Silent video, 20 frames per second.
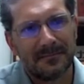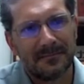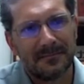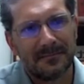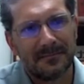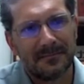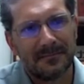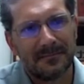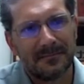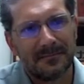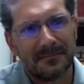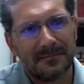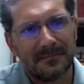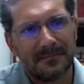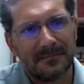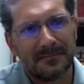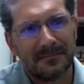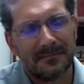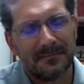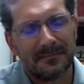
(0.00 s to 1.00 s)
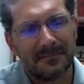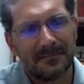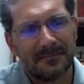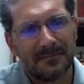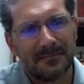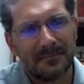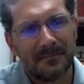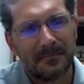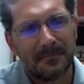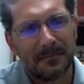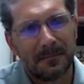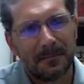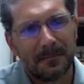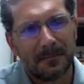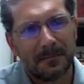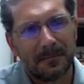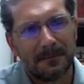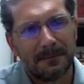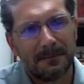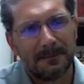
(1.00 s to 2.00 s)

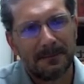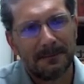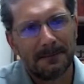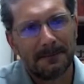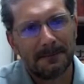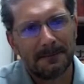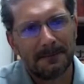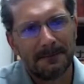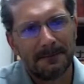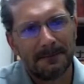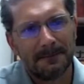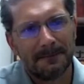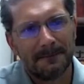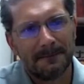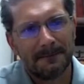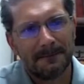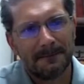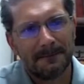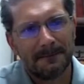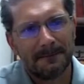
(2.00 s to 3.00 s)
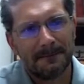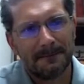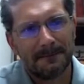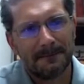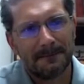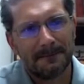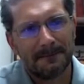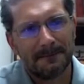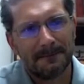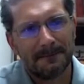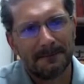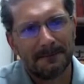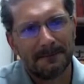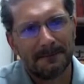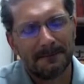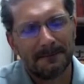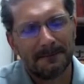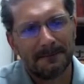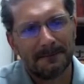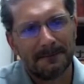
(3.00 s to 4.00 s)

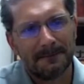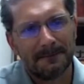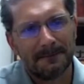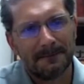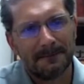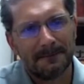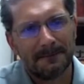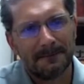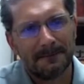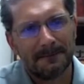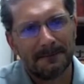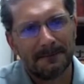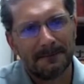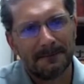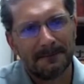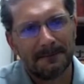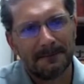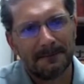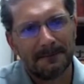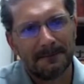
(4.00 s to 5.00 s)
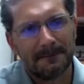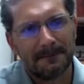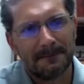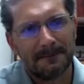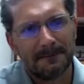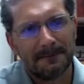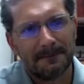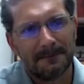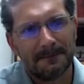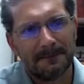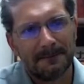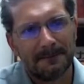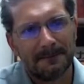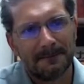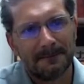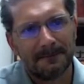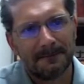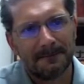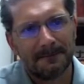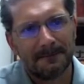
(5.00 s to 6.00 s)

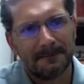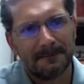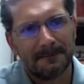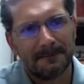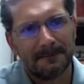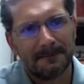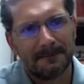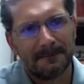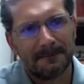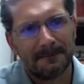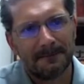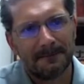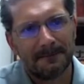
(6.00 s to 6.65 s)
(not speaking)